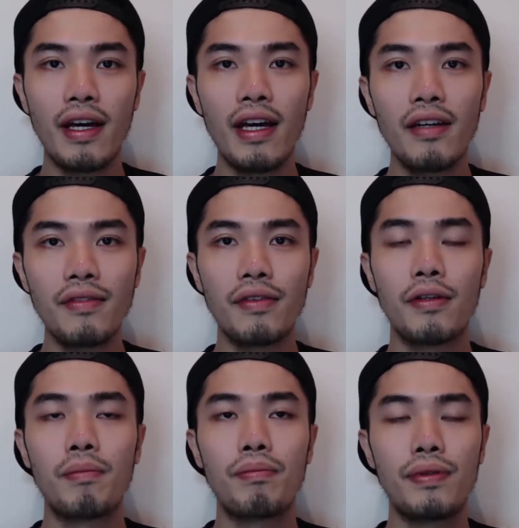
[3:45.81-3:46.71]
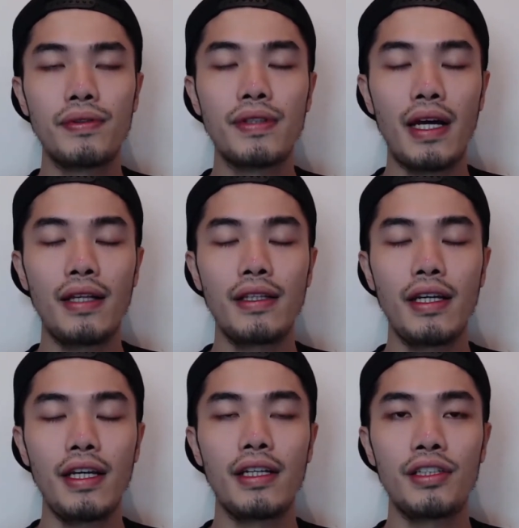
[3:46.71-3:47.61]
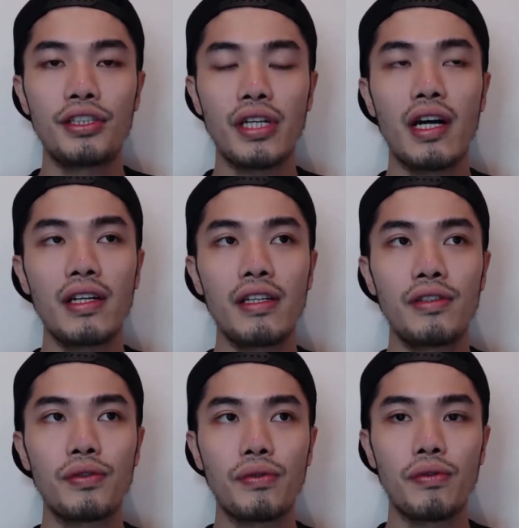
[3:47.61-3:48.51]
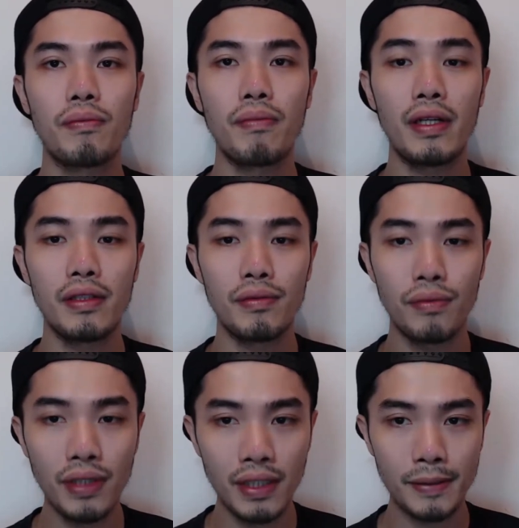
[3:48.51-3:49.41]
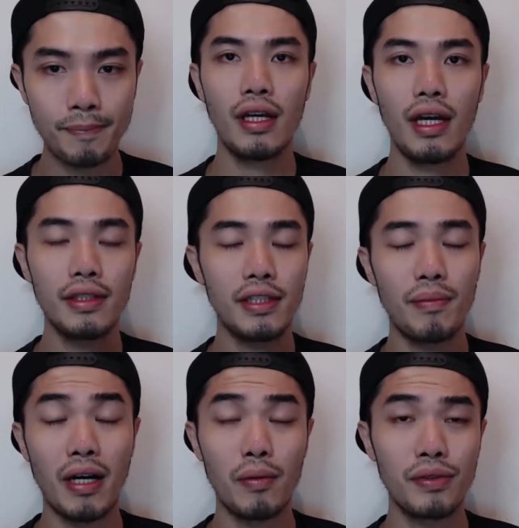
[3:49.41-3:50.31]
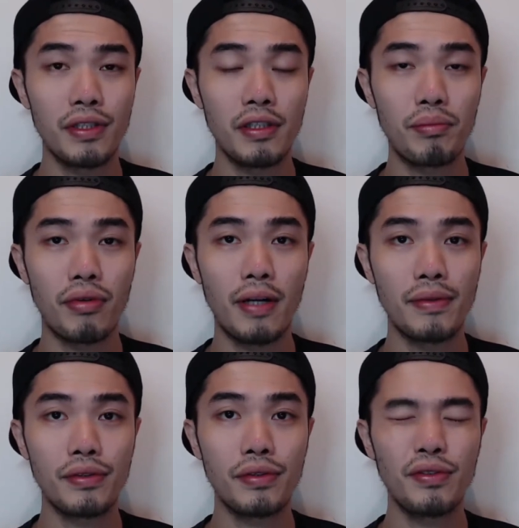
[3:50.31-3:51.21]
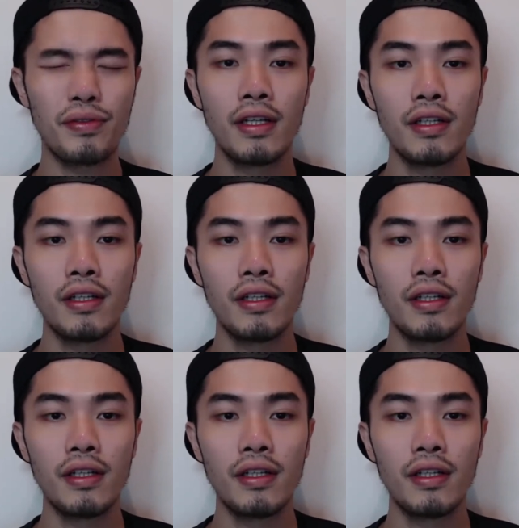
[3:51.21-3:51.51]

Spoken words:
ever present in Chinese or Mandarin, except I was in a primary school.